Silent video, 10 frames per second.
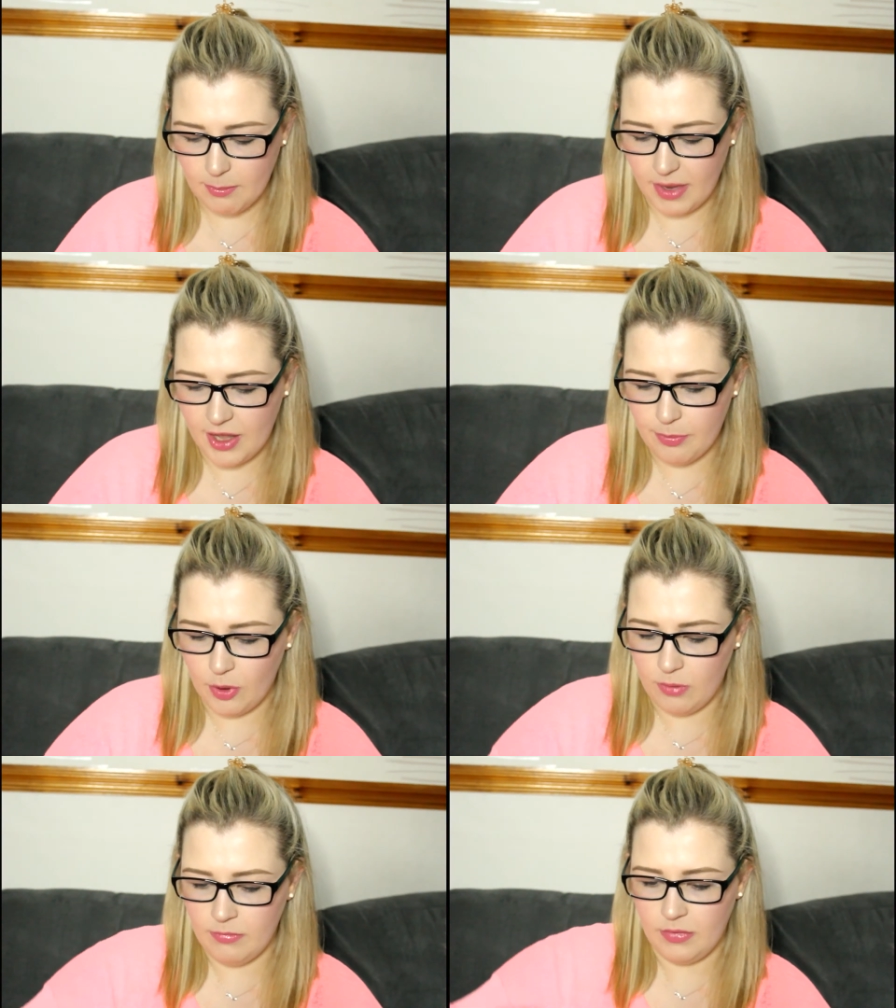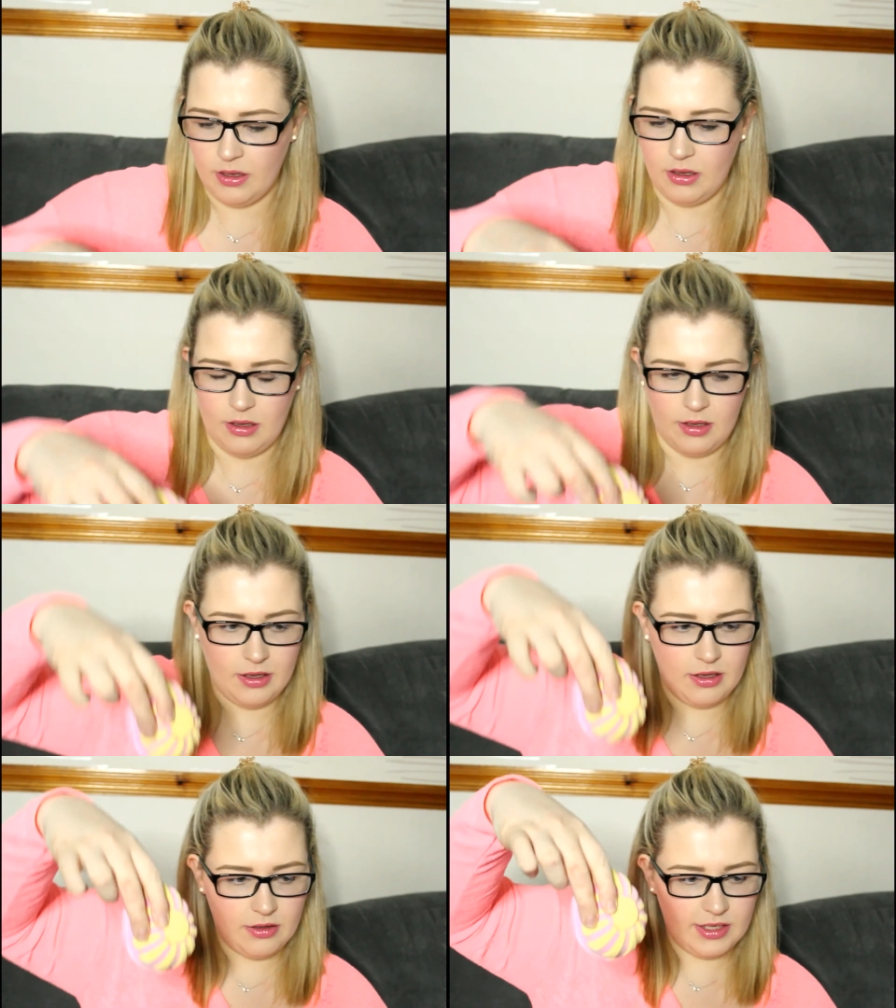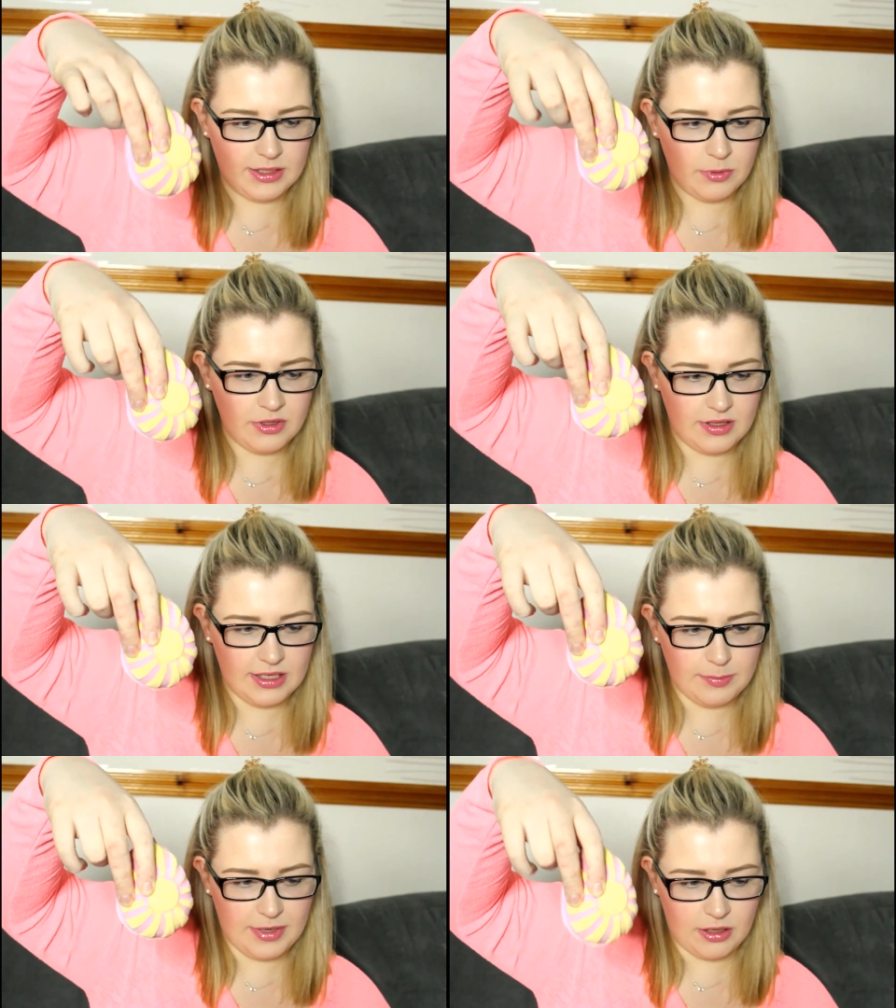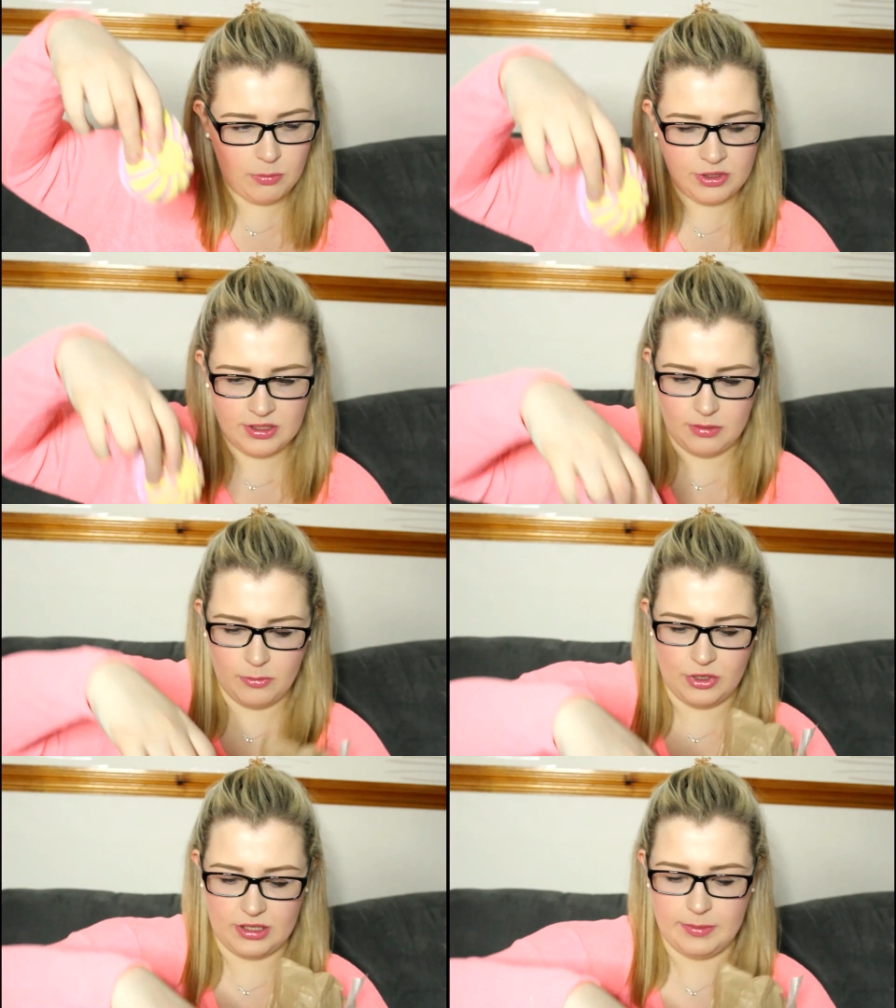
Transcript: back off. These one, these bigger ones are the more